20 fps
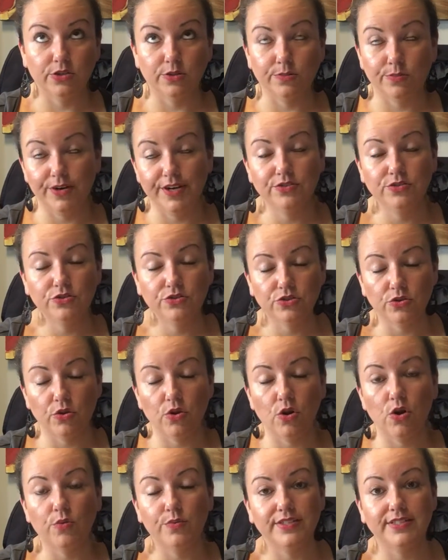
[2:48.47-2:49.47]
So appraisers
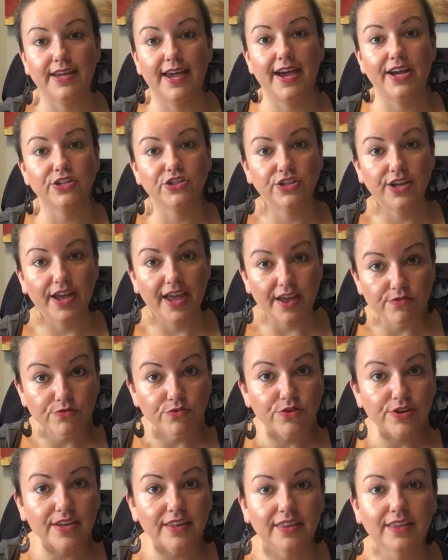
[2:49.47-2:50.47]
don't always catch
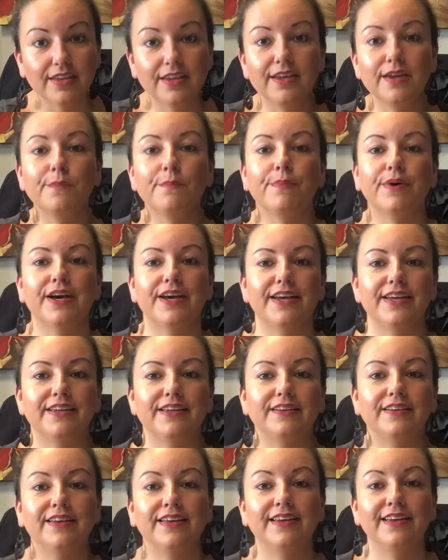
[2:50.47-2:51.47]
everything,
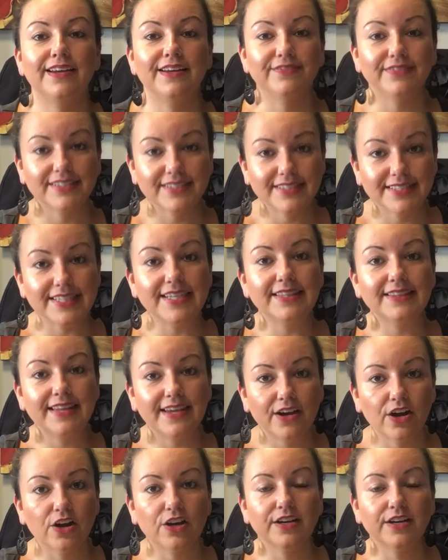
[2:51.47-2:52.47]
but if they see it,
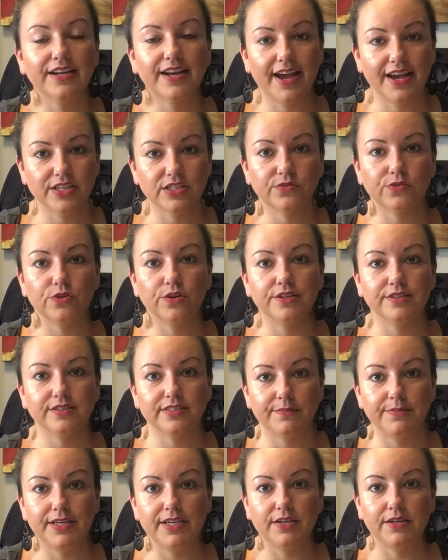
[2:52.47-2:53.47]
they are gonna ask for it
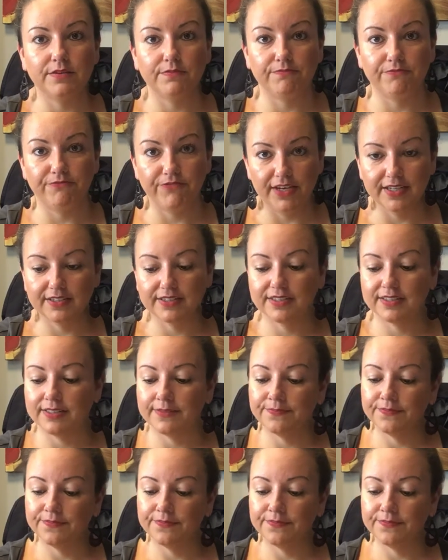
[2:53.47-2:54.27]
to be fixed.